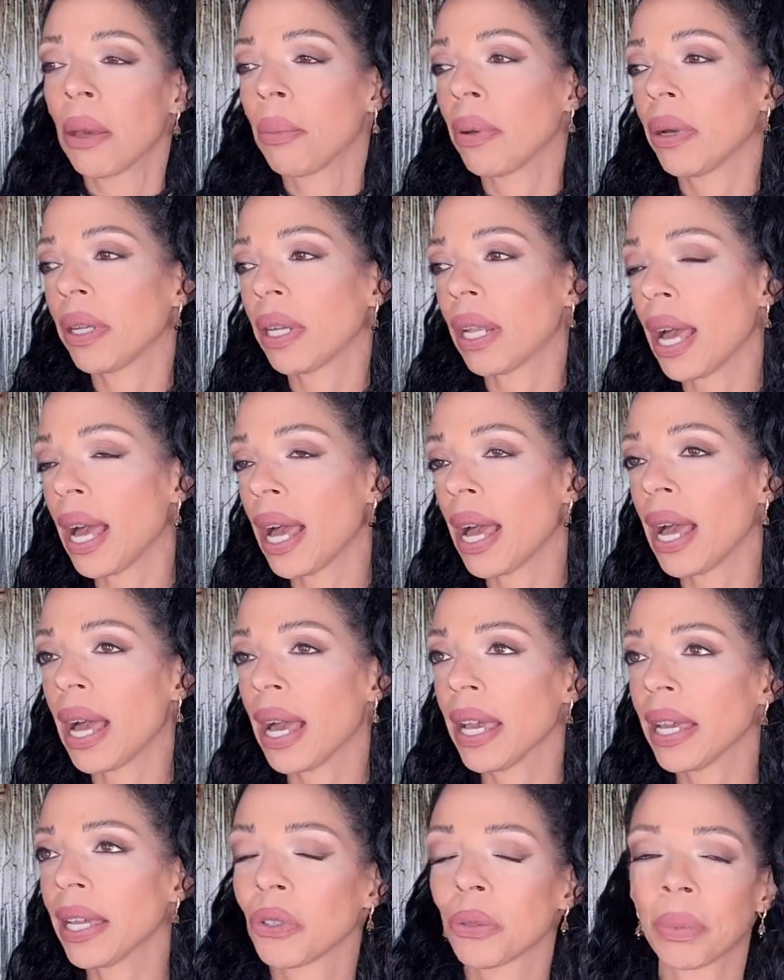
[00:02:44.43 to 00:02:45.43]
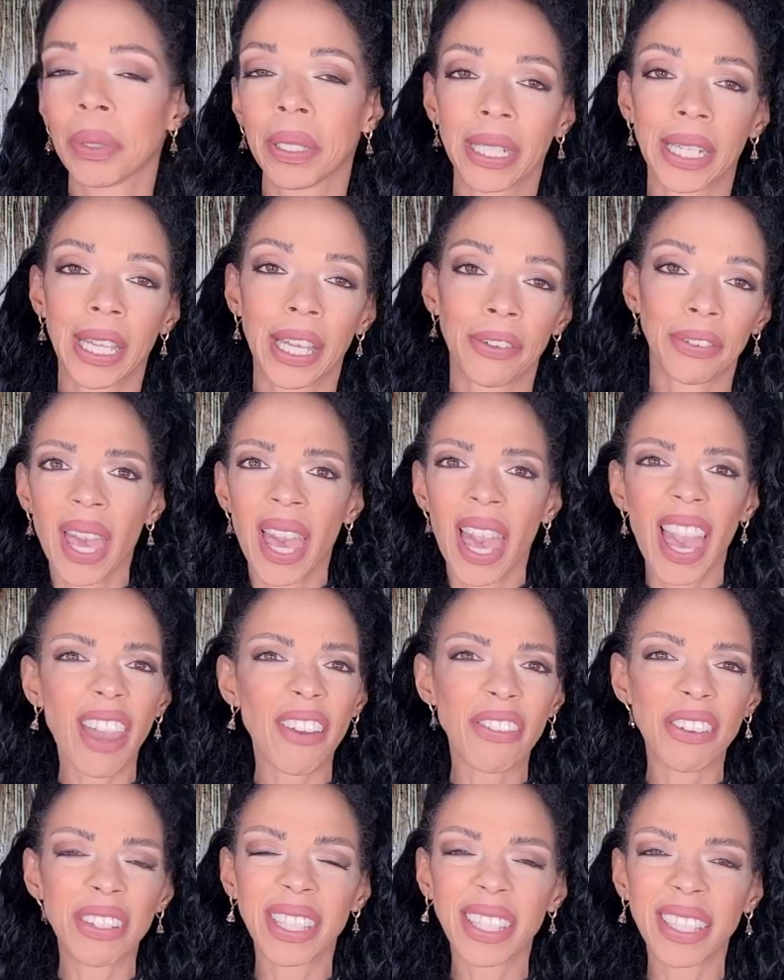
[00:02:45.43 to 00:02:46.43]
But I will be in heaven.
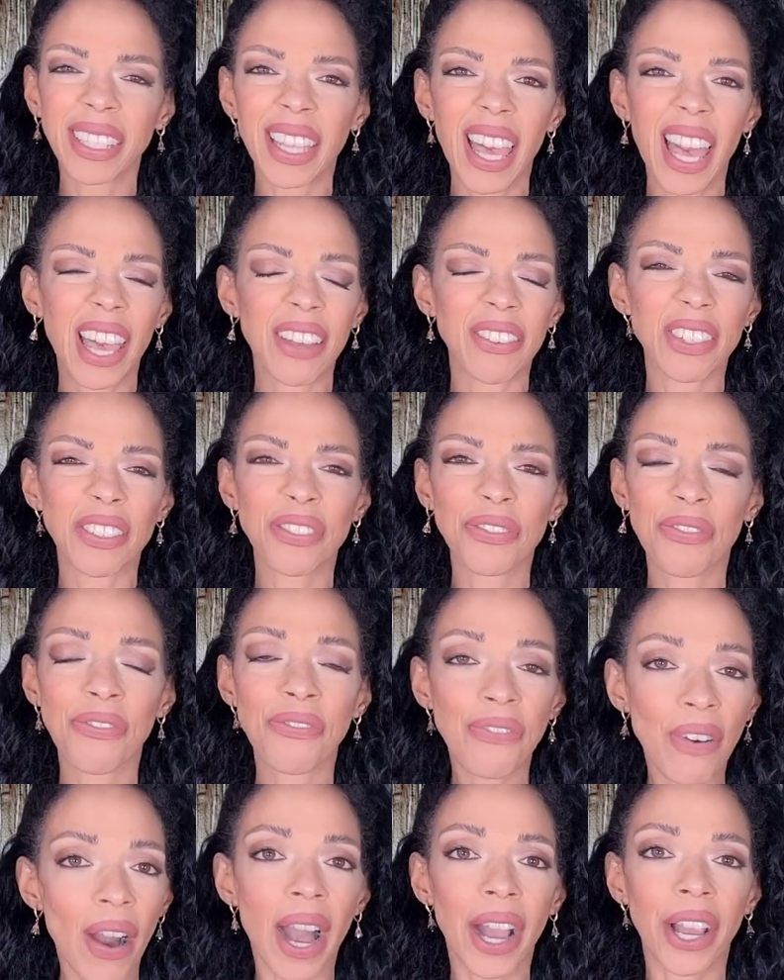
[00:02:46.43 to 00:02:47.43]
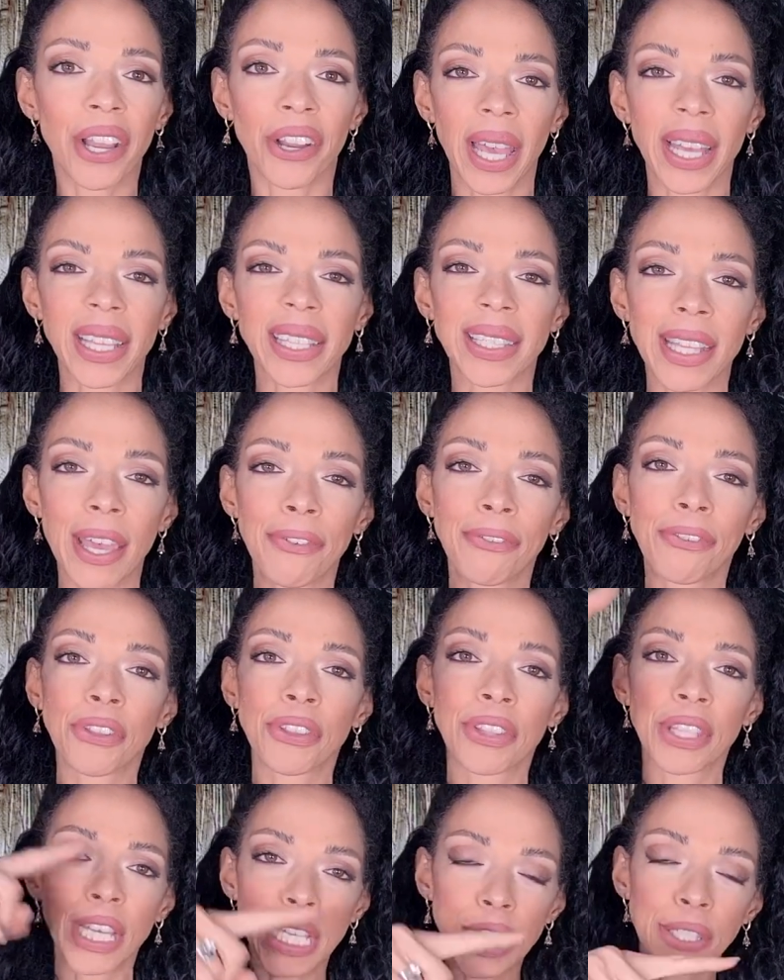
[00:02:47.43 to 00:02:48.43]
Everything they have is fire, except for
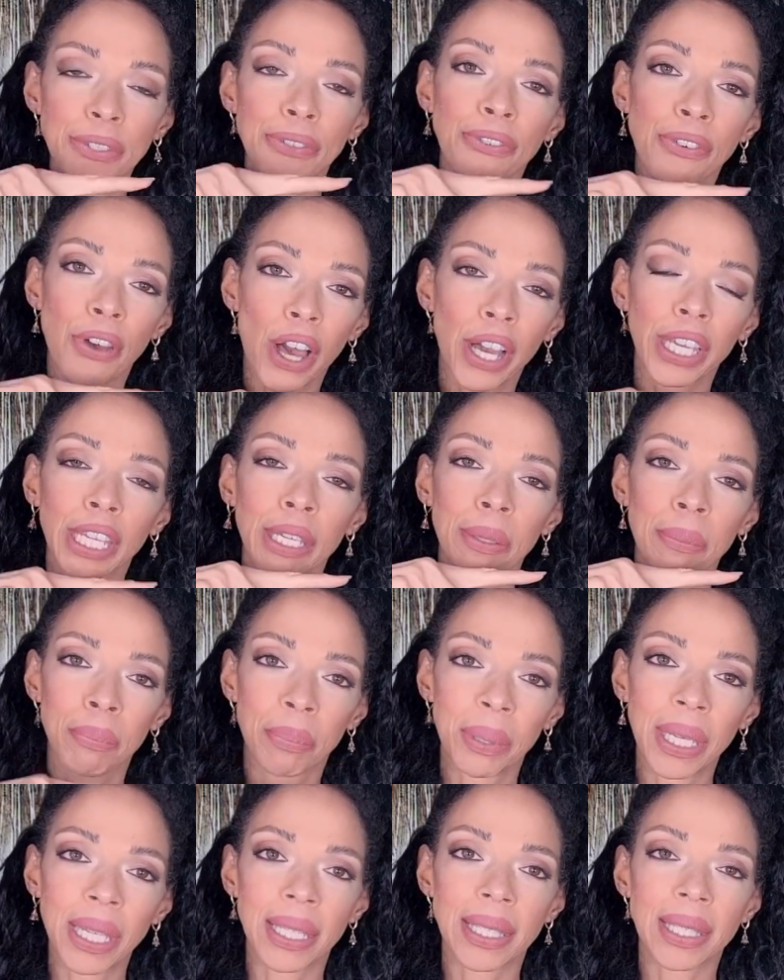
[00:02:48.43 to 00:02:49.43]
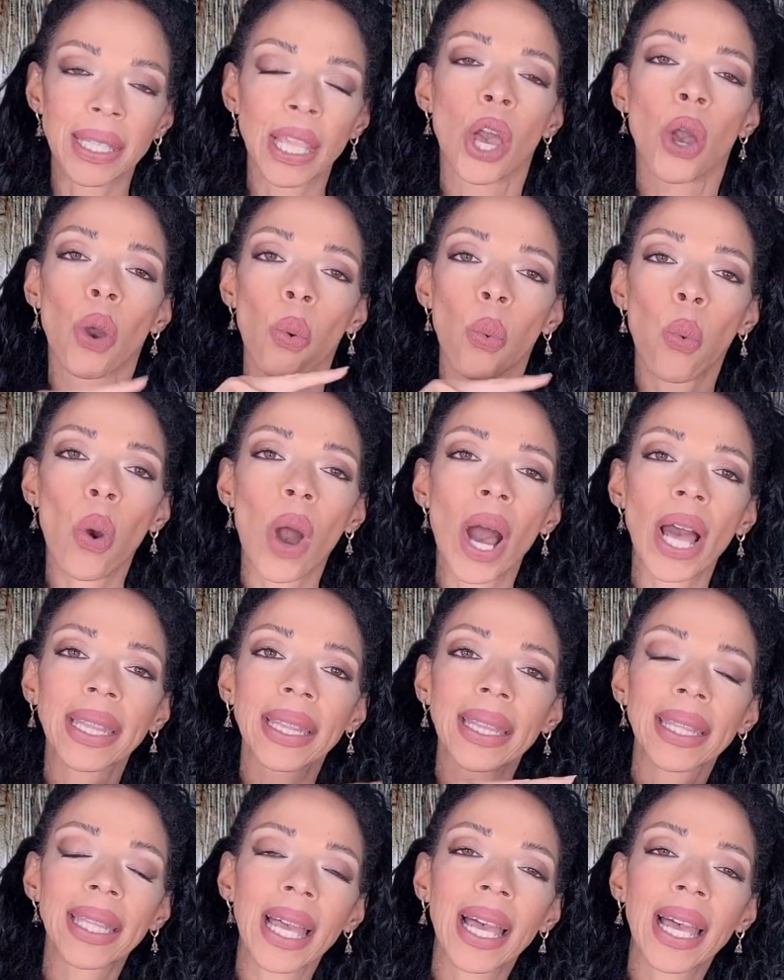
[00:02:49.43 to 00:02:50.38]
this fucking beast. What the